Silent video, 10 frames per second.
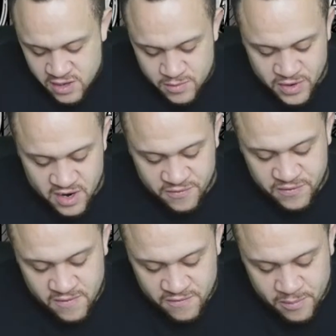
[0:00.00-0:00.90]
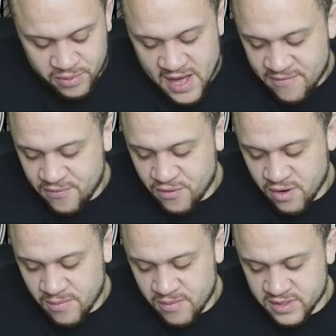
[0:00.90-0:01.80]
But if a
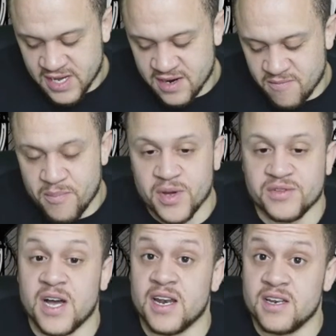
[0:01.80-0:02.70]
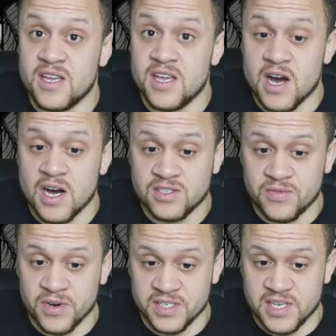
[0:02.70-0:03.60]
platform is kind of built on EOS,
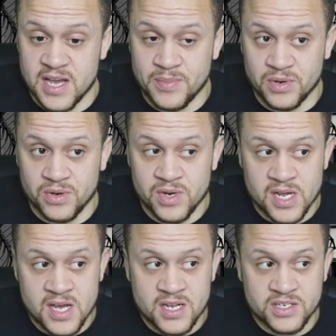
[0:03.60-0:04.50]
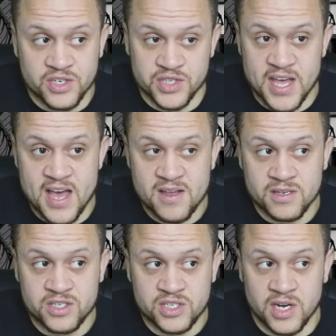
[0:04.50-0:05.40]
for example, does
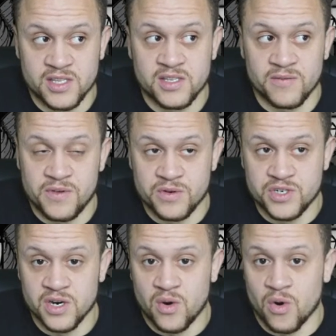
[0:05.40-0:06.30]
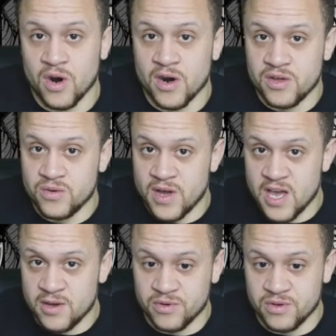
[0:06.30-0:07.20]
that stunt the future, or are you
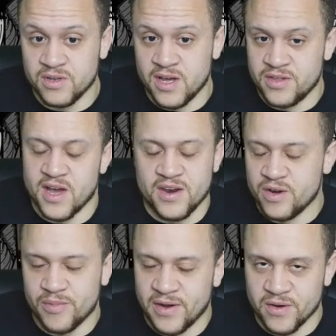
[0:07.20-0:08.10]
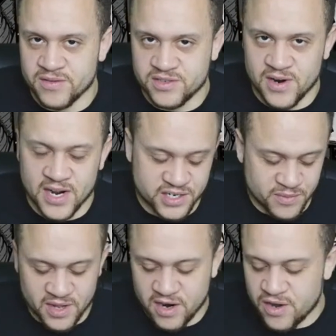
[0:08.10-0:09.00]
able? I know you're probably going this direction,
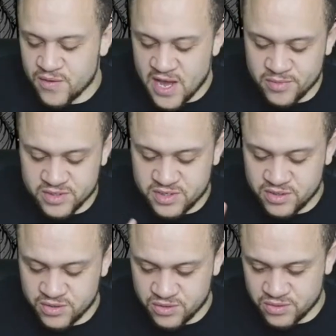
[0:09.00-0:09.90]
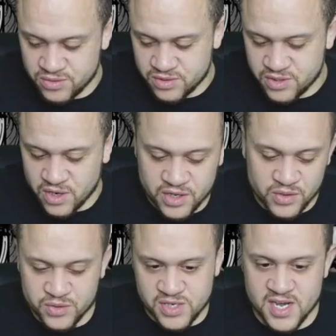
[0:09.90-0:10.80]
but like, are you able to start
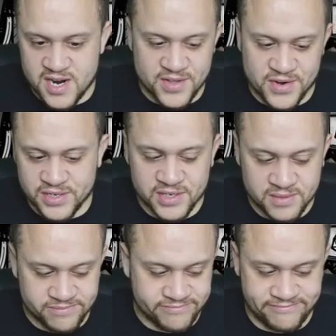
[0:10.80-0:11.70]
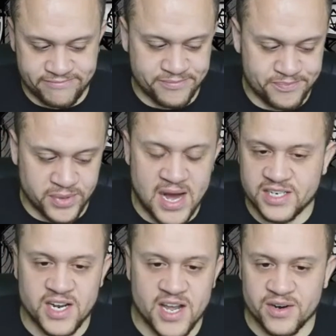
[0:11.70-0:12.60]
using another
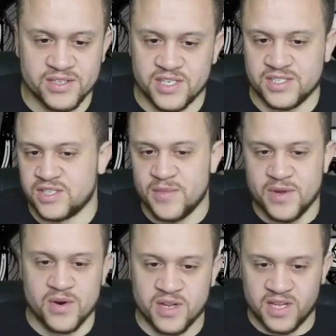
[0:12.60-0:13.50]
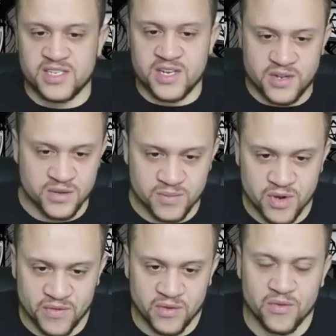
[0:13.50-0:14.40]
blockchain or system in order to continue
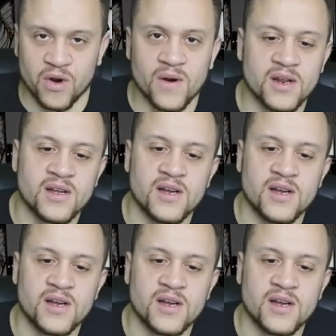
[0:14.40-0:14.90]
moving forward?